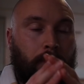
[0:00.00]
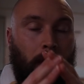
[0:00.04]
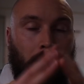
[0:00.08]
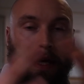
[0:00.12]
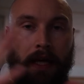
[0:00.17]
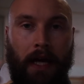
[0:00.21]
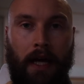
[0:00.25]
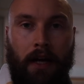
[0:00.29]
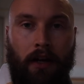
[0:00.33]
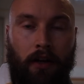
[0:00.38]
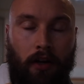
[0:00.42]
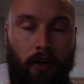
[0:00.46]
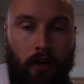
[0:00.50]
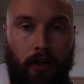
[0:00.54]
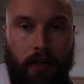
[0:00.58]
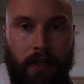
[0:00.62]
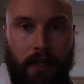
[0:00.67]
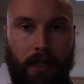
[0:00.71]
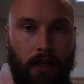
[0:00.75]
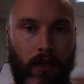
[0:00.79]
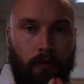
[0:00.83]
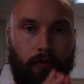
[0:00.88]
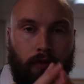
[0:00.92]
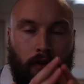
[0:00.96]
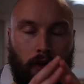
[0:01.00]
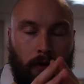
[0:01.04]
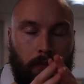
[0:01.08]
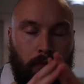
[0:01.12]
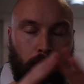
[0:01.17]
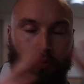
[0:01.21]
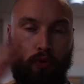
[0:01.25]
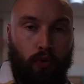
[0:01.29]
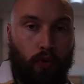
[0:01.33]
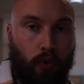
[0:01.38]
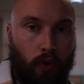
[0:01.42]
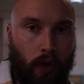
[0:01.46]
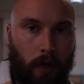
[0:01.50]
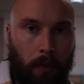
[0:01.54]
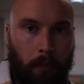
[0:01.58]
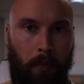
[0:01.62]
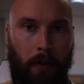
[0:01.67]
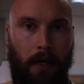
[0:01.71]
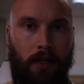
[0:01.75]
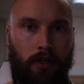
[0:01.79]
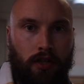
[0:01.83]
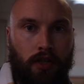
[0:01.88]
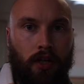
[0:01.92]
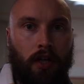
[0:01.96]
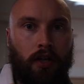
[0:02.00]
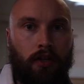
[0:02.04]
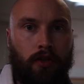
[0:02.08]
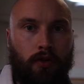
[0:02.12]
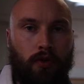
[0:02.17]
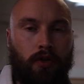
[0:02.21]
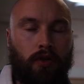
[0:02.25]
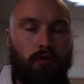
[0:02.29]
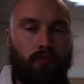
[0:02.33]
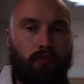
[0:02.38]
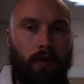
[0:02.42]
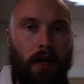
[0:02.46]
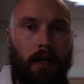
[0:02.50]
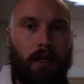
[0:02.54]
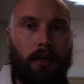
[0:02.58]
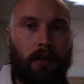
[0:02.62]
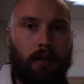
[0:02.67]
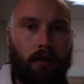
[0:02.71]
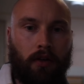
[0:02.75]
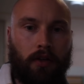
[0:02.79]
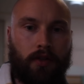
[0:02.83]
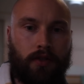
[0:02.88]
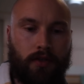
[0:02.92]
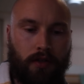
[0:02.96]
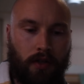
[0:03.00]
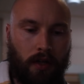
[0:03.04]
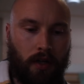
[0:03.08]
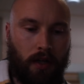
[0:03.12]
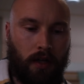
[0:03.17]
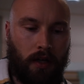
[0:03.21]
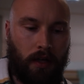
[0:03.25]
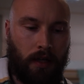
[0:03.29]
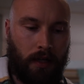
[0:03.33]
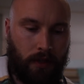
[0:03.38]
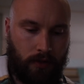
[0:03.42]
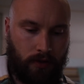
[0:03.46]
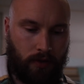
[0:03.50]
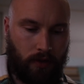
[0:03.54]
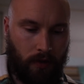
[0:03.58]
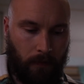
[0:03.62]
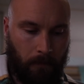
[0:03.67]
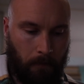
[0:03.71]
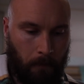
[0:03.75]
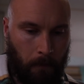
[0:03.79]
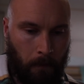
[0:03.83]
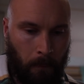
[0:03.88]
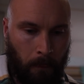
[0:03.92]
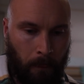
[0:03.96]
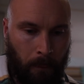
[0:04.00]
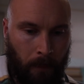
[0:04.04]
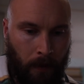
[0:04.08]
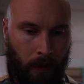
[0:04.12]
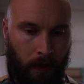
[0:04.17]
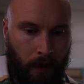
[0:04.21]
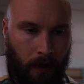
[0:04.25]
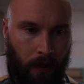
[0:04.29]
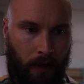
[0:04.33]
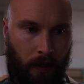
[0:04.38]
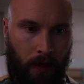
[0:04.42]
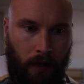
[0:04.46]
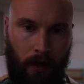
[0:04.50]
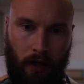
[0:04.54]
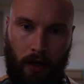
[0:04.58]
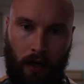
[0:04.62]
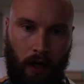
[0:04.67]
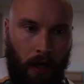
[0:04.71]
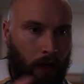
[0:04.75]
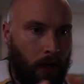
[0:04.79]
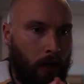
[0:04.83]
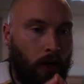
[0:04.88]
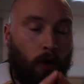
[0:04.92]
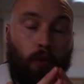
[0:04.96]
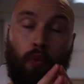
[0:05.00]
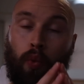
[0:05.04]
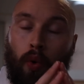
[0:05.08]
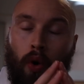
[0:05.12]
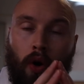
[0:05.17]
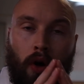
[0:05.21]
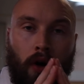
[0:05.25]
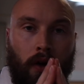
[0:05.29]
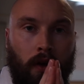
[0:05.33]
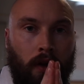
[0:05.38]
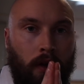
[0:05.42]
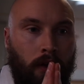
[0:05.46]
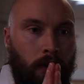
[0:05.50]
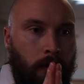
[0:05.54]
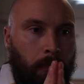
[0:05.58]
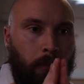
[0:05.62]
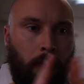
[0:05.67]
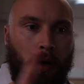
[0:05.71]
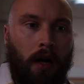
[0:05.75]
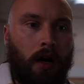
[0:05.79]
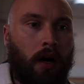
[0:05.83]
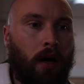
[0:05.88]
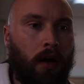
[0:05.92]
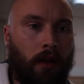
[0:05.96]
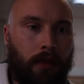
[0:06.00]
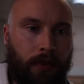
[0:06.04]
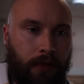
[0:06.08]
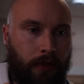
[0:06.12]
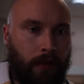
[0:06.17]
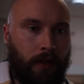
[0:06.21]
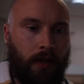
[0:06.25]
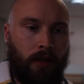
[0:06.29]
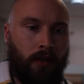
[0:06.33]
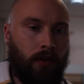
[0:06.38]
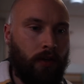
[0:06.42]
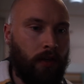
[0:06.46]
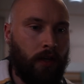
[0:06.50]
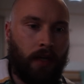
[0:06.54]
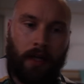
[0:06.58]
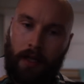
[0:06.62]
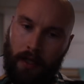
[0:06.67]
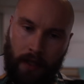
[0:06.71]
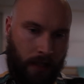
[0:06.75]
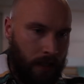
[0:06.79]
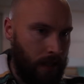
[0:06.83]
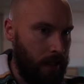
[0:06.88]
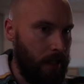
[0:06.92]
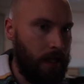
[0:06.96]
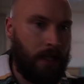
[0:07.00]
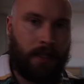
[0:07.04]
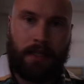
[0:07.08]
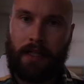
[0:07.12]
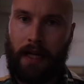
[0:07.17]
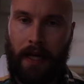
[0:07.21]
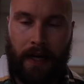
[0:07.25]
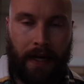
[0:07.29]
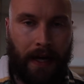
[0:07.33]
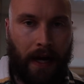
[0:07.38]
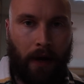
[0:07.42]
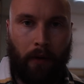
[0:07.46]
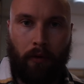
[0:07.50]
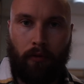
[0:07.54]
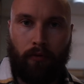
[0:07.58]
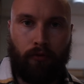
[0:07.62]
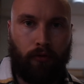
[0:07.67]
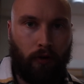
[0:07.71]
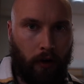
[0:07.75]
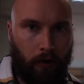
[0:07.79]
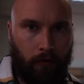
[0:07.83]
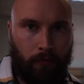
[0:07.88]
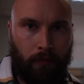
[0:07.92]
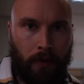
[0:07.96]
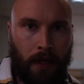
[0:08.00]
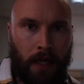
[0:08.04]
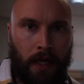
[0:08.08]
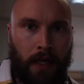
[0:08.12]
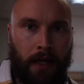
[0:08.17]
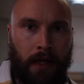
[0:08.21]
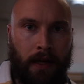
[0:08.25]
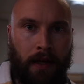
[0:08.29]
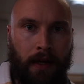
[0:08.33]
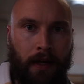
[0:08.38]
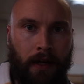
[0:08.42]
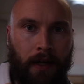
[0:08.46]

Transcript: By getting an idea of the broader picture, you can recognize that, listen, I don't know what the path is laid out in front of me,